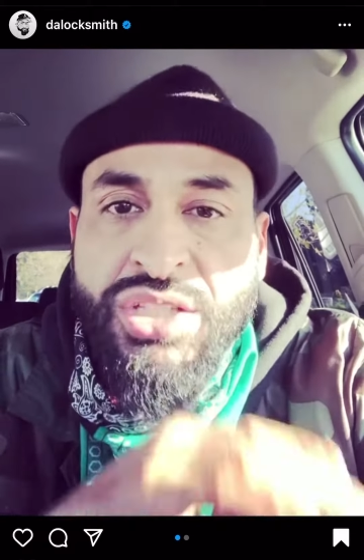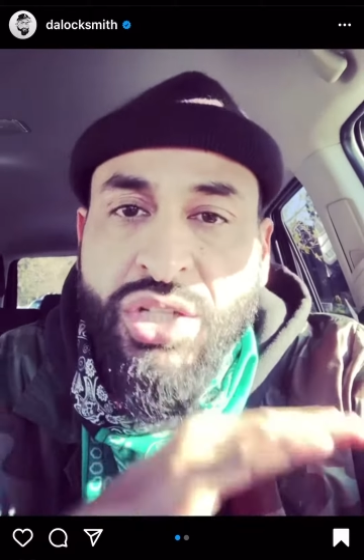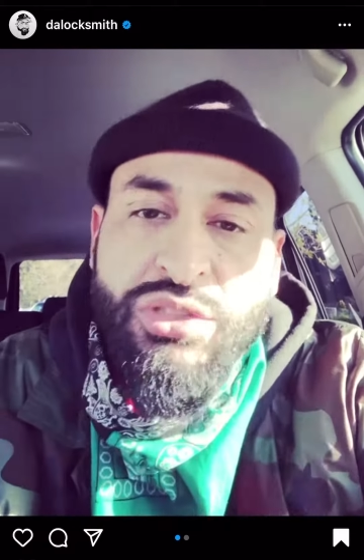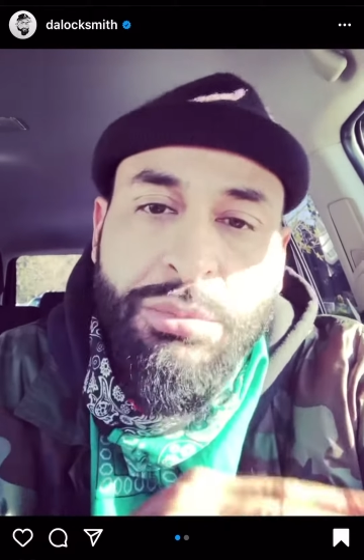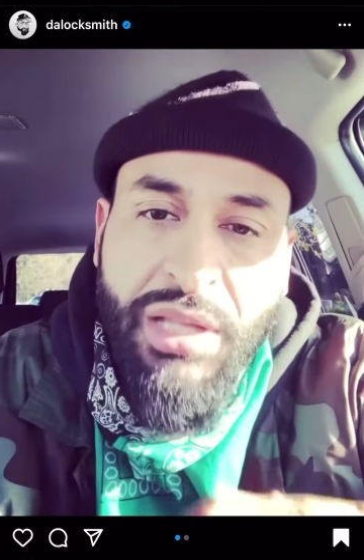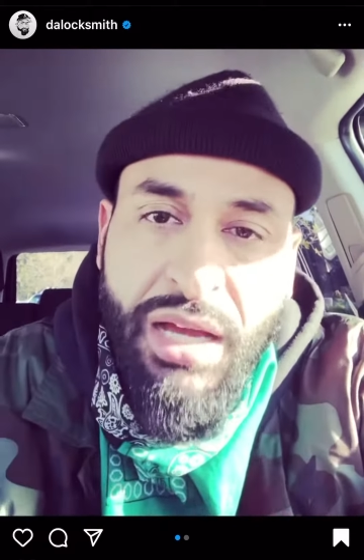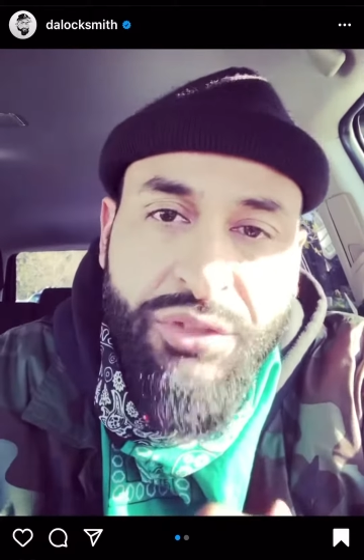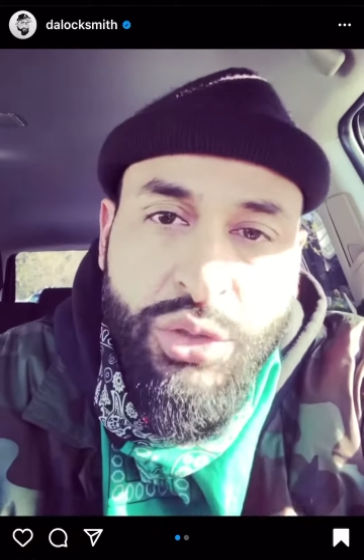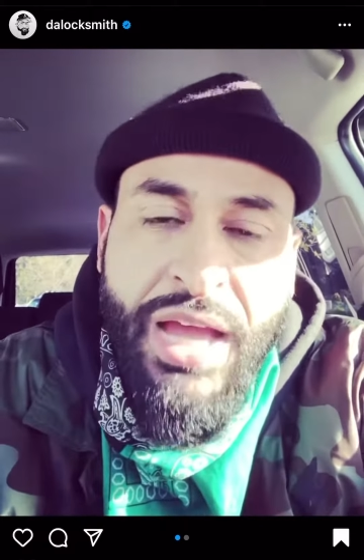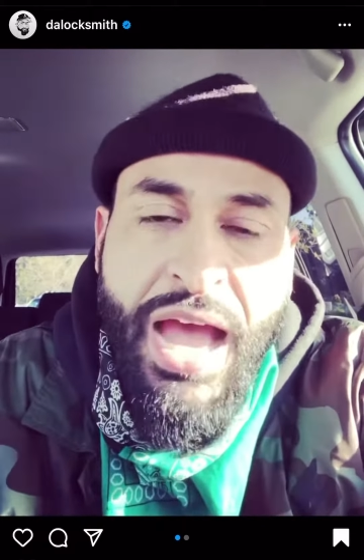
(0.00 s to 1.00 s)
Show some
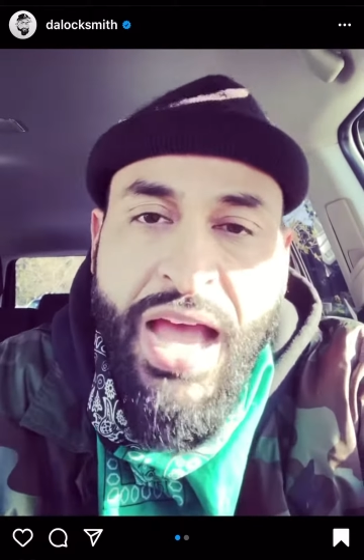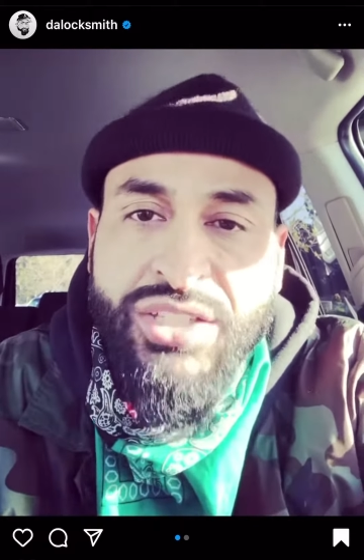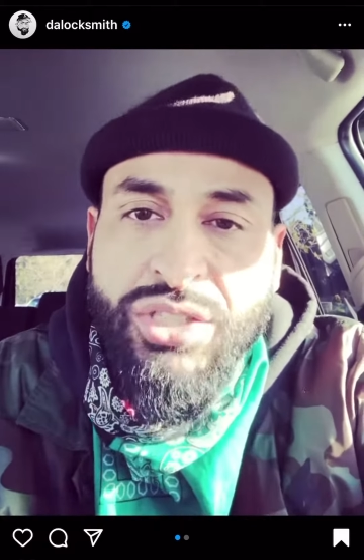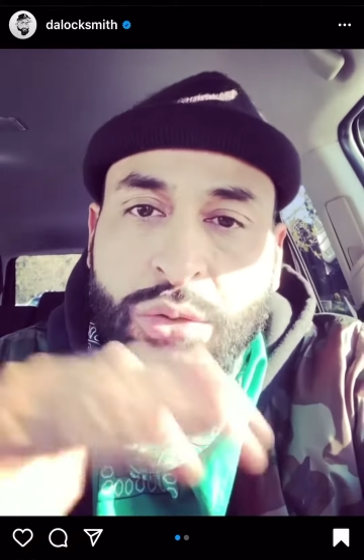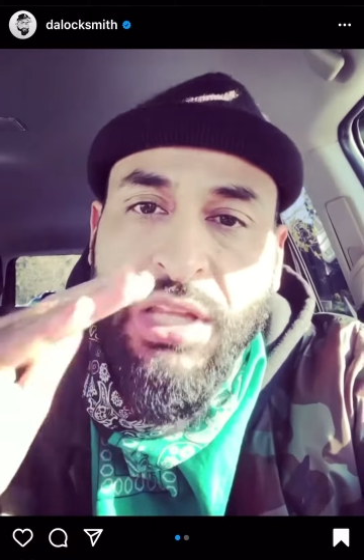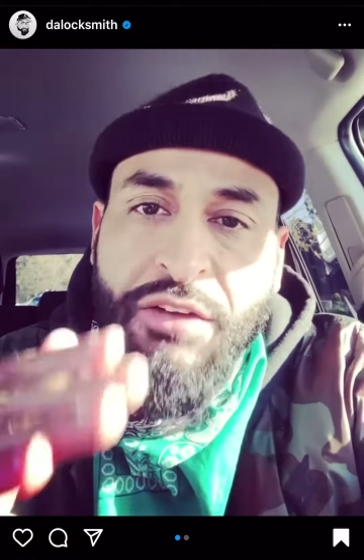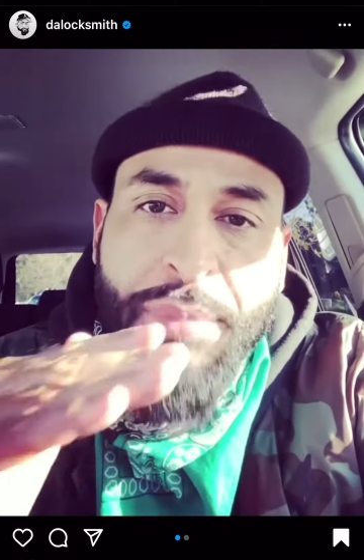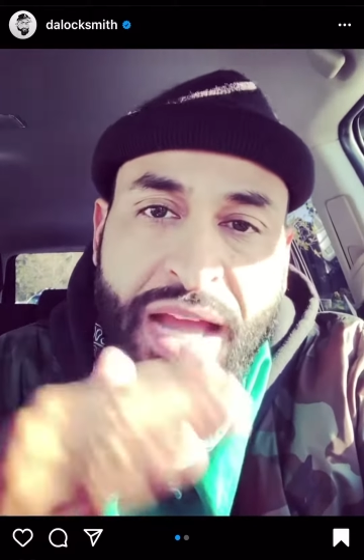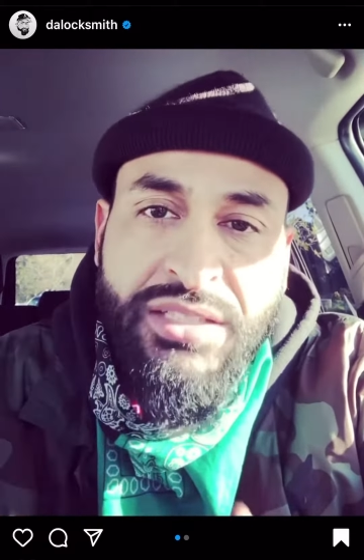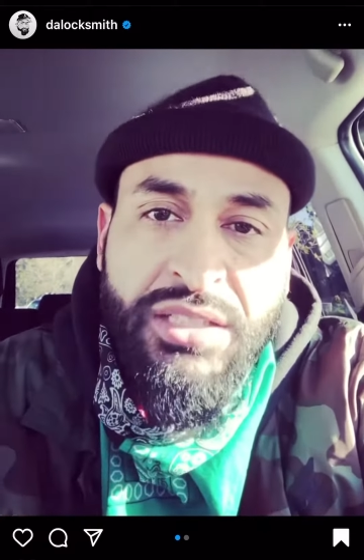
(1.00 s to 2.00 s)
love to you guys, show love
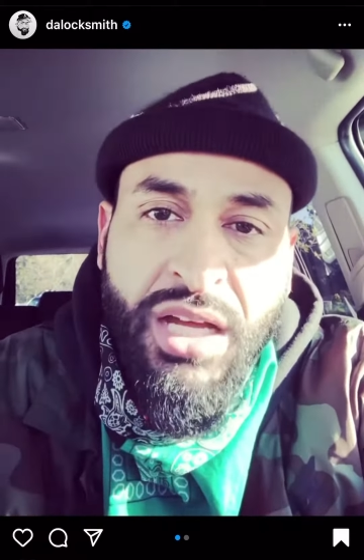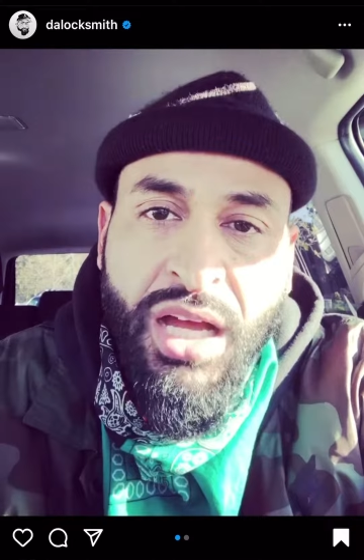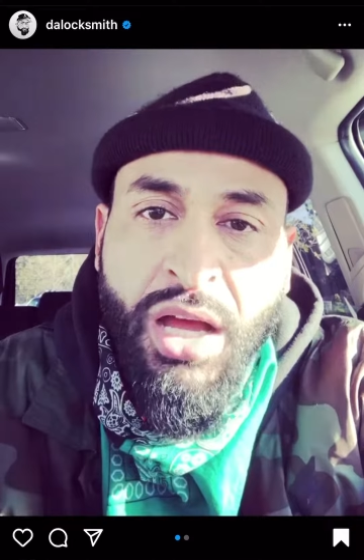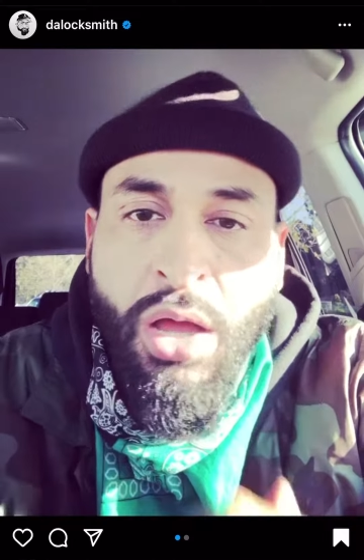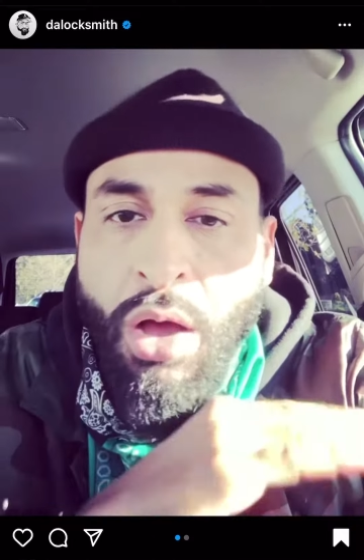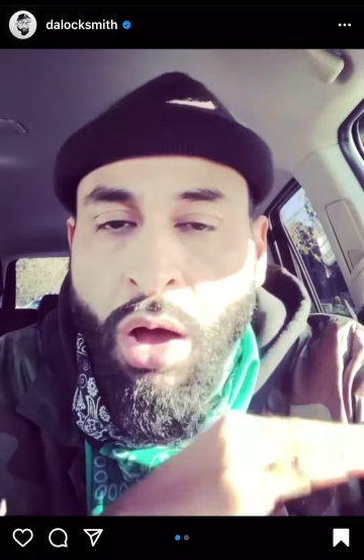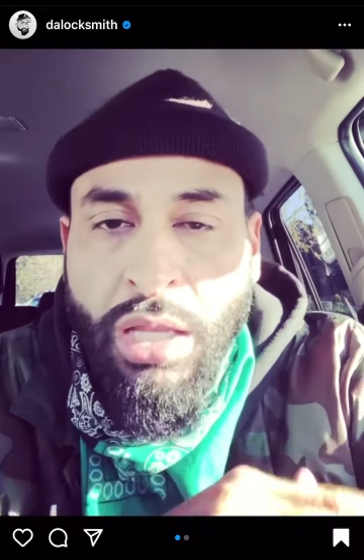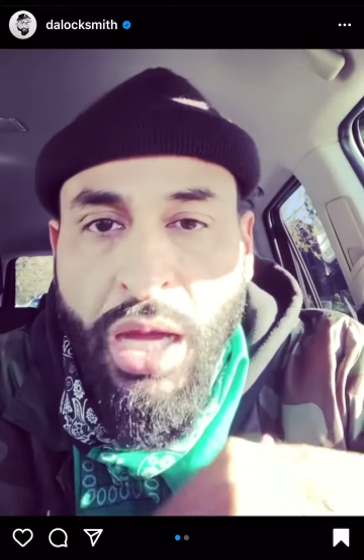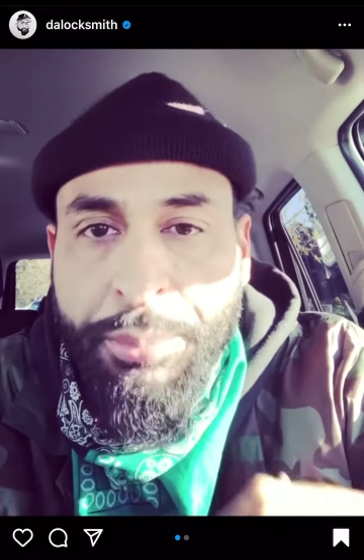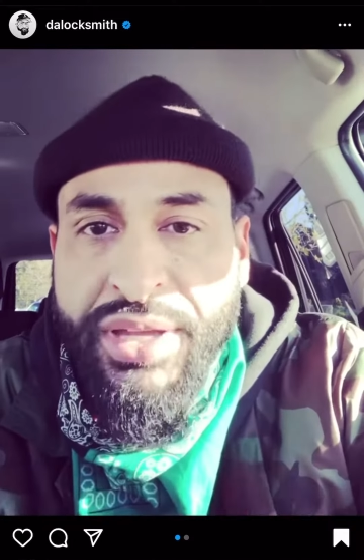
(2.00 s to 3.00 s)
back to uh,
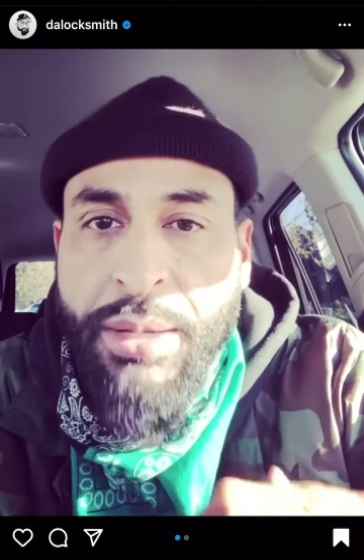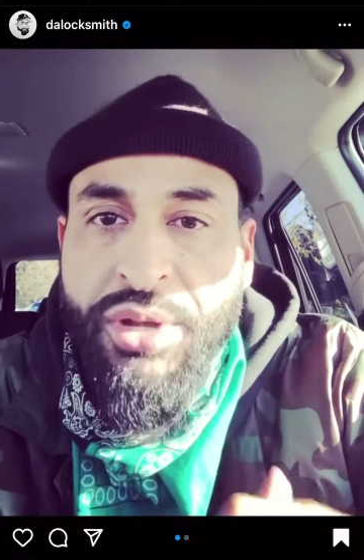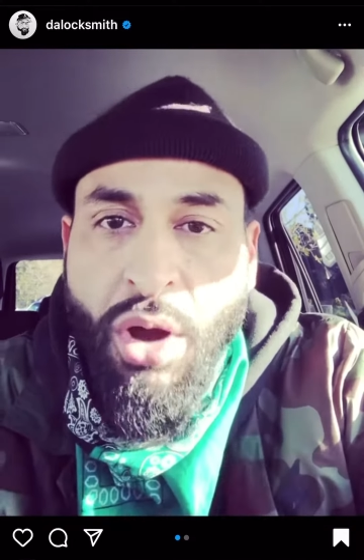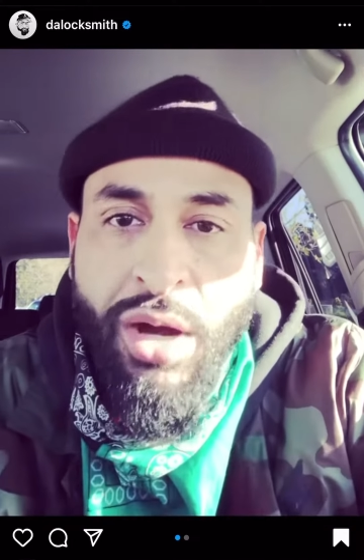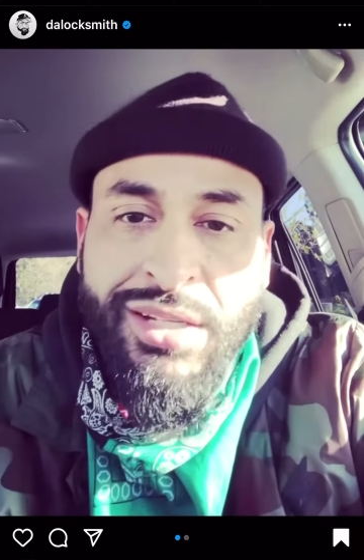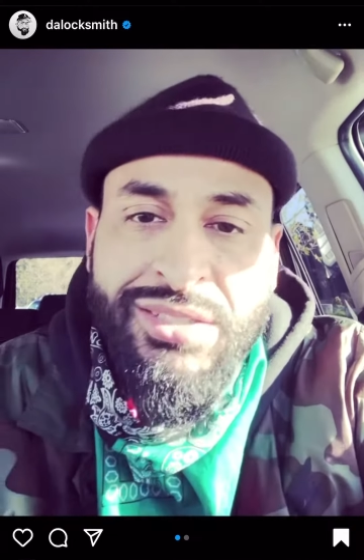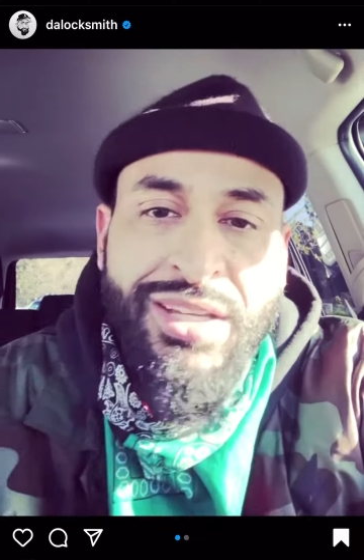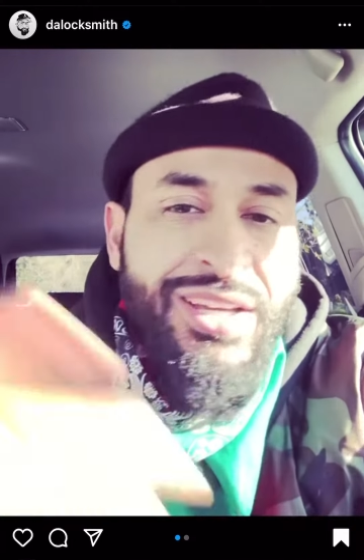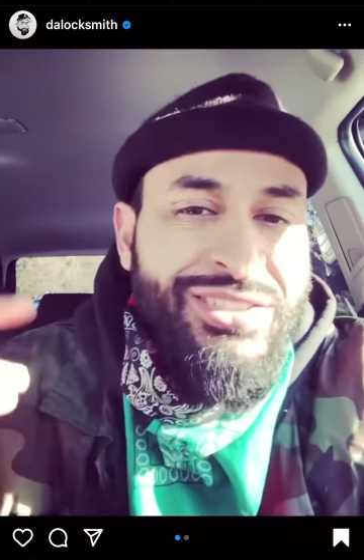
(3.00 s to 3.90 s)
all the up and coming artists.